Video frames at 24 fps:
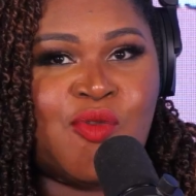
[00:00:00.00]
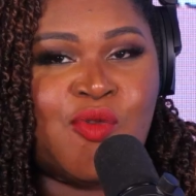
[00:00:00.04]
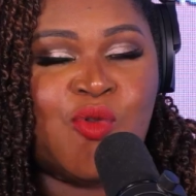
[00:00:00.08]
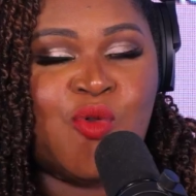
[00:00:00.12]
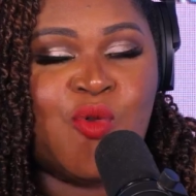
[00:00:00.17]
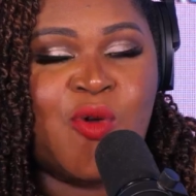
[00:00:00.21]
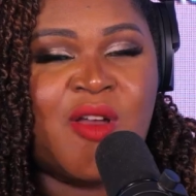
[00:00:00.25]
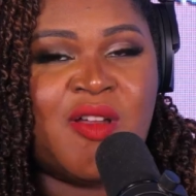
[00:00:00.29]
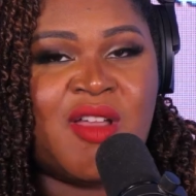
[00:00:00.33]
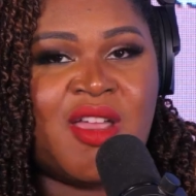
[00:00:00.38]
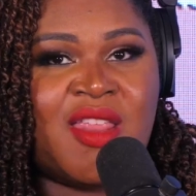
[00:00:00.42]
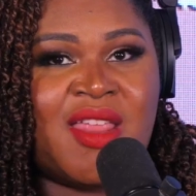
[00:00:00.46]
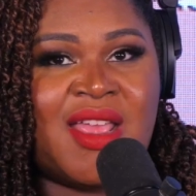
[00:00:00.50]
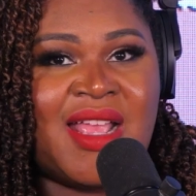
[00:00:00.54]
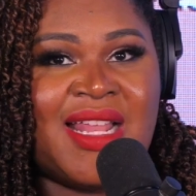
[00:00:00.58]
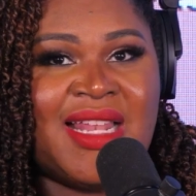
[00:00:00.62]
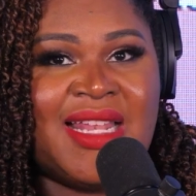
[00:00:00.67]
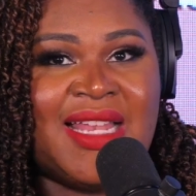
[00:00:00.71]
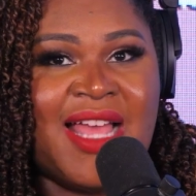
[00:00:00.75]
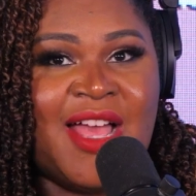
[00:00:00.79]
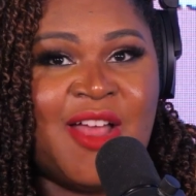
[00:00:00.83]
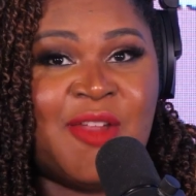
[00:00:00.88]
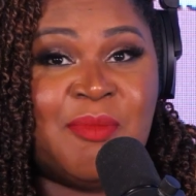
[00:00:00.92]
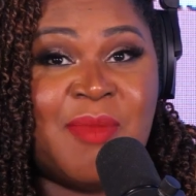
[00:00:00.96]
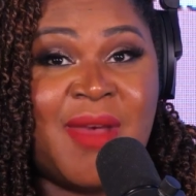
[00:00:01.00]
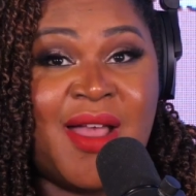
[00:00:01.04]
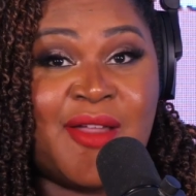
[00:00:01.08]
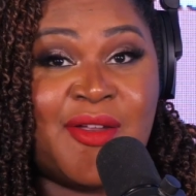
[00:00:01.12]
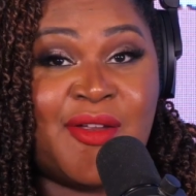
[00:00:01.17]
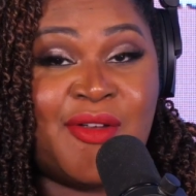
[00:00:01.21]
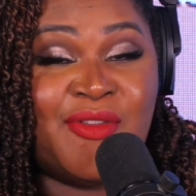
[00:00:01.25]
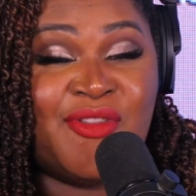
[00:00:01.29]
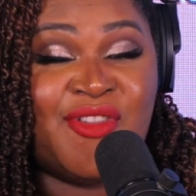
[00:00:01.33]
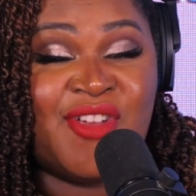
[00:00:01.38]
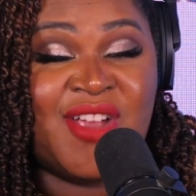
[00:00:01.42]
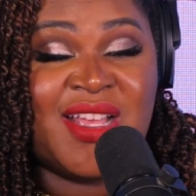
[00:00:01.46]
who are getting clowned by
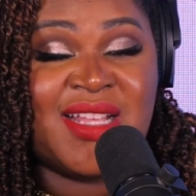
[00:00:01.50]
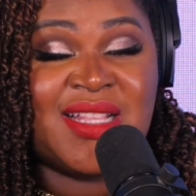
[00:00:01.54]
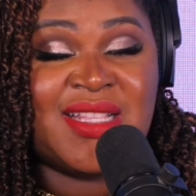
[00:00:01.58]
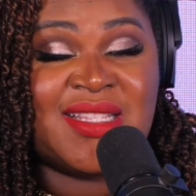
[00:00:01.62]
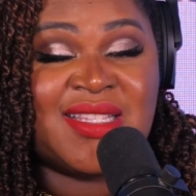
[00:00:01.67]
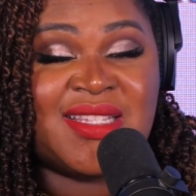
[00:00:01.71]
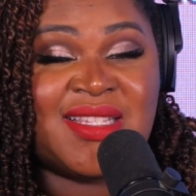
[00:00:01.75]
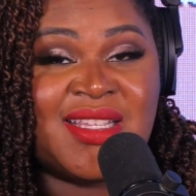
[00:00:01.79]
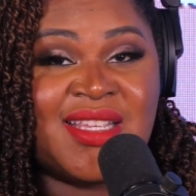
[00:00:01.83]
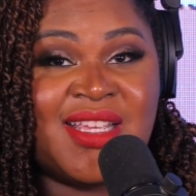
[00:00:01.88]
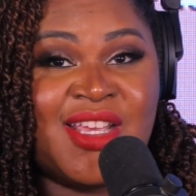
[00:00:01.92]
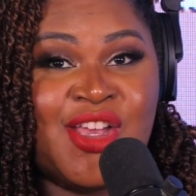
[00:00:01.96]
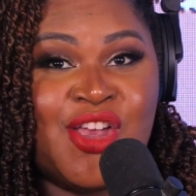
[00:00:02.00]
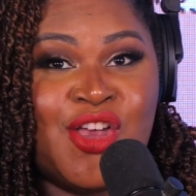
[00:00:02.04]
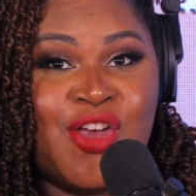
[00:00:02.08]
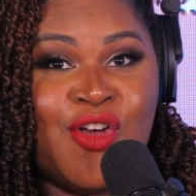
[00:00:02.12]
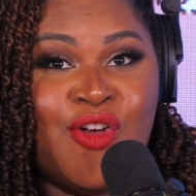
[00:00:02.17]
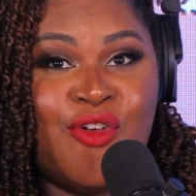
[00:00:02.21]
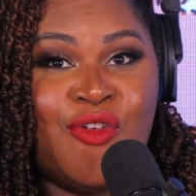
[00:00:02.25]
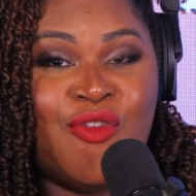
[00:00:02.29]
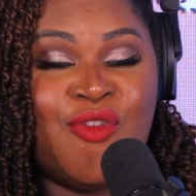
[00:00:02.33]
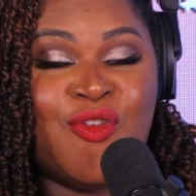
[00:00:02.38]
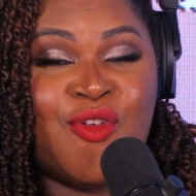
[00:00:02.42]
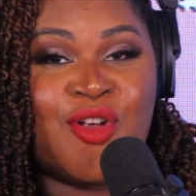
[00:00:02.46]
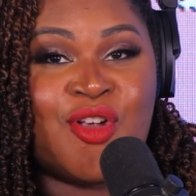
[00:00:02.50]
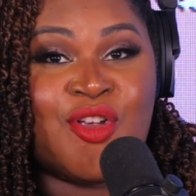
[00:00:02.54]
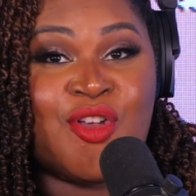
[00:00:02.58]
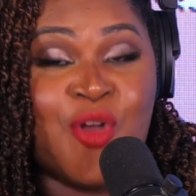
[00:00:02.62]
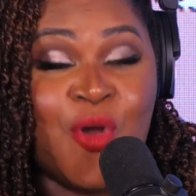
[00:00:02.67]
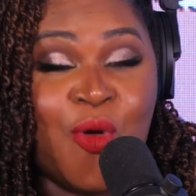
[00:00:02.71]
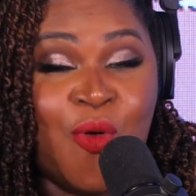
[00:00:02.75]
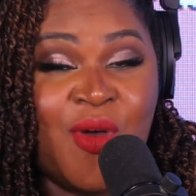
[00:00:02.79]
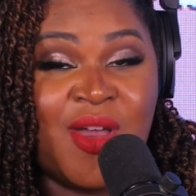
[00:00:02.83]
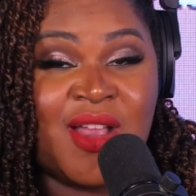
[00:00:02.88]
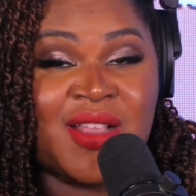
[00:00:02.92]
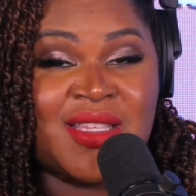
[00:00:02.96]
your friends for
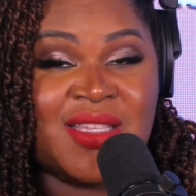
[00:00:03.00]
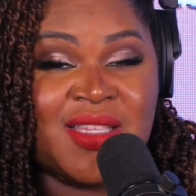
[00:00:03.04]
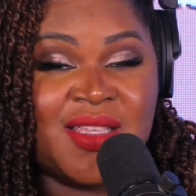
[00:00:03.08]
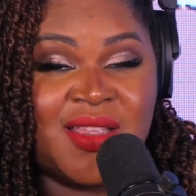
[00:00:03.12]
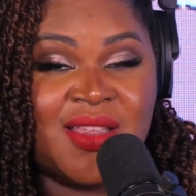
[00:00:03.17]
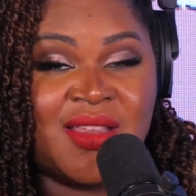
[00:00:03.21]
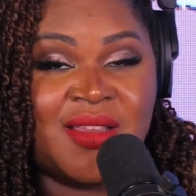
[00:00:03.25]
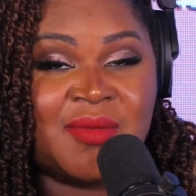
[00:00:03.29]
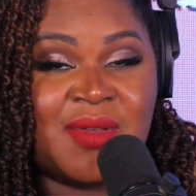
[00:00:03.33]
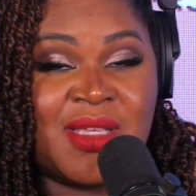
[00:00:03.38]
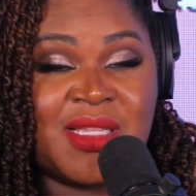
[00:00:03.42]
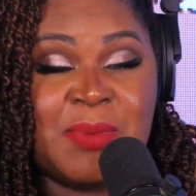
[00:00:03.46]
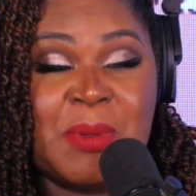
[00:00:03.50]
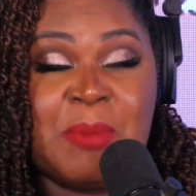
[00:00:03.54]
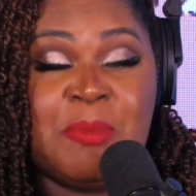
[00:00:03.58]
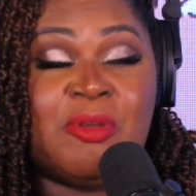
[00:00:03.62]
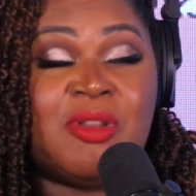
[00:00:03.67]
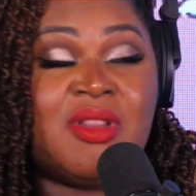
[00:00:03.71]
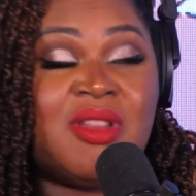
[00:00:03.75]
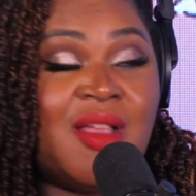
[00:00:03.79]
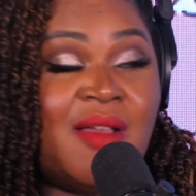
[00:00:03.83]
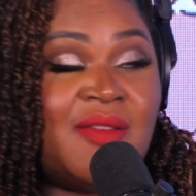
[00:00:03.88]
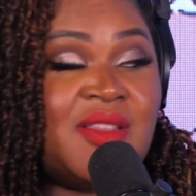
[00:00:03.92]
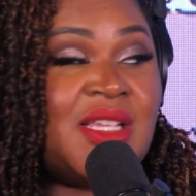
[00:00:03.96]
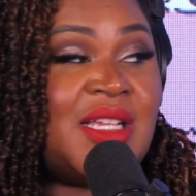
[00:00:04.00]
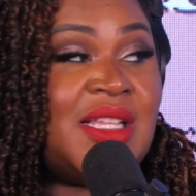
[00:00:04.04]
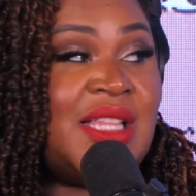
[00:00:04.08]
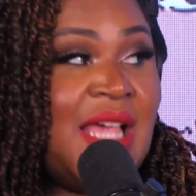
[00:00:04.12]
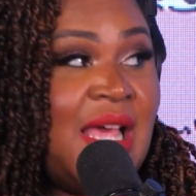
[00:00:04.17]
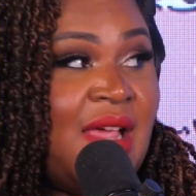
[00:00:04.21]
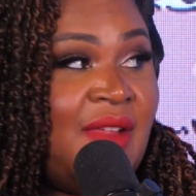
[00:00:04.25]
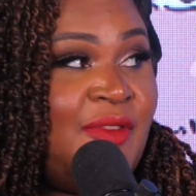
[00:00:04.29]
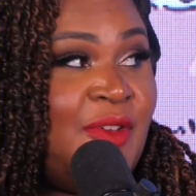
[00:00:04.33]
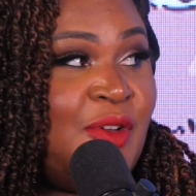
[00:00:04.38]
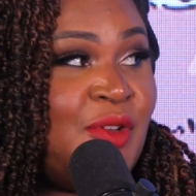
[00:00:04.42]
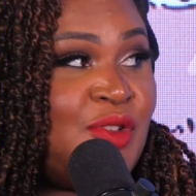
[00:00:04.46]
going to because people love to
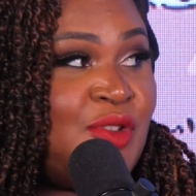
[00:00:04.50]
clown folks